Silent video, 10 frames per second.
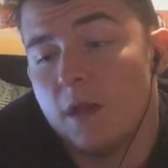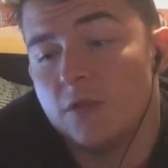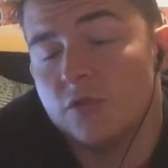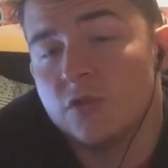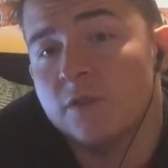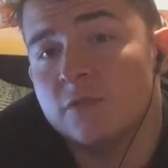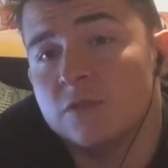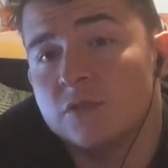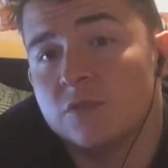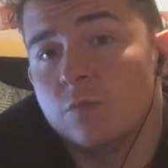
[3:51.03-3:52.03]
The
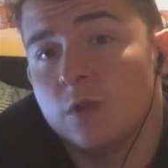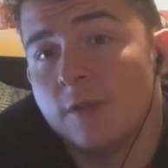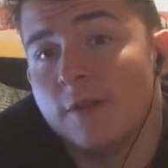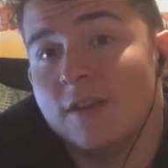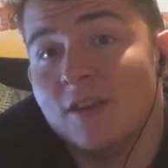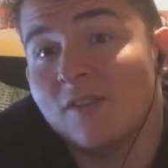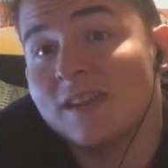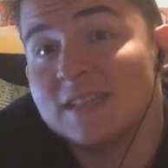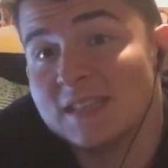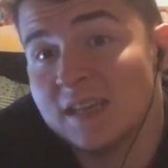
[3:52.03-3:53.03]
drivers were going
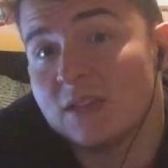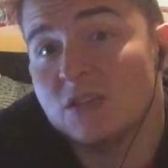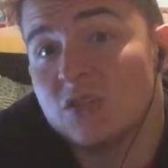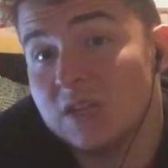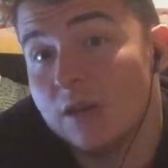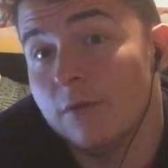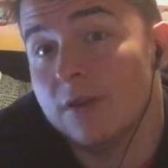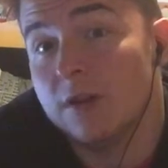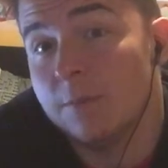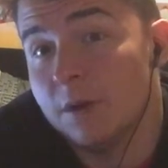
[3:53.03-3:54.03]
9 seconds slower
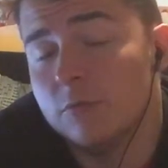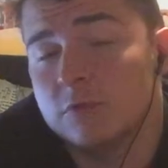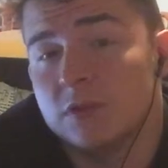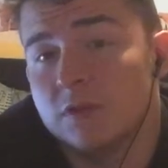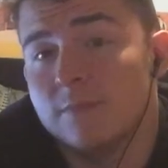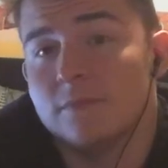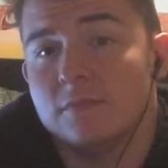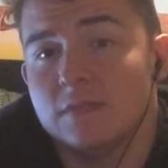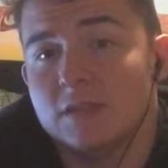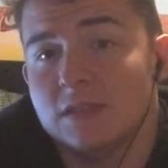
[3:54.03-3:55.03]
than the pole time,
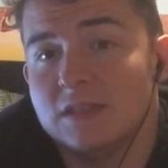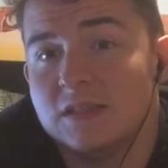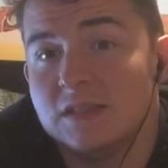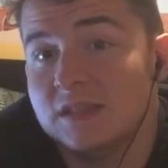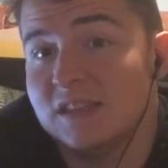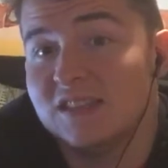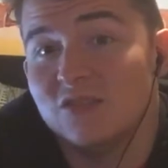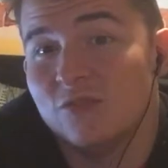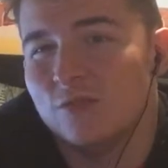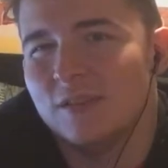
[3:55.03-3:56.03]
and that's
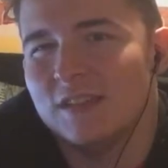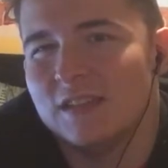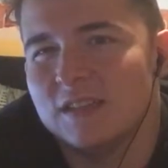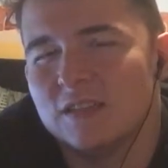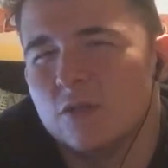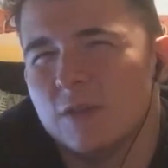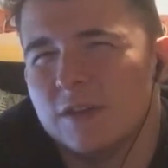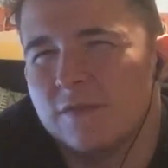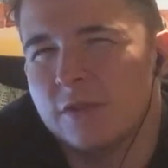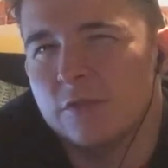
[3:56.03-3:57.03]
not normally that. It's normally a
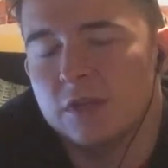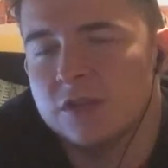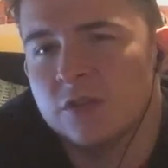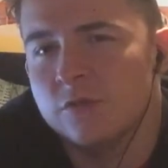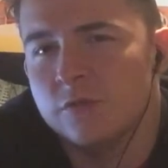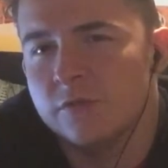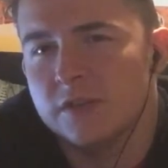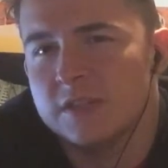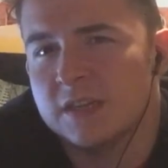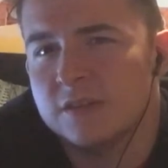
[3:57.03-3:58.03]
few, like 2-3
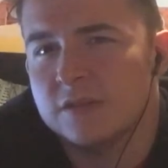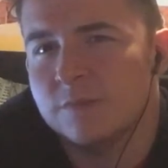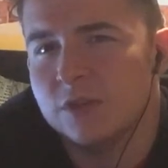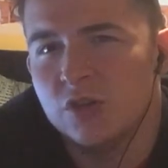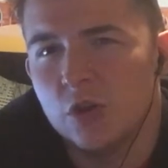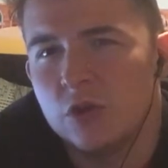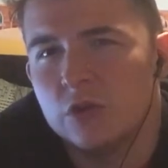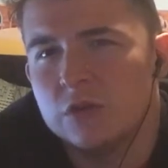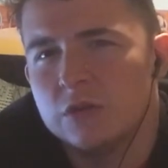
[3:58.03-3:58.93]
seconds, but not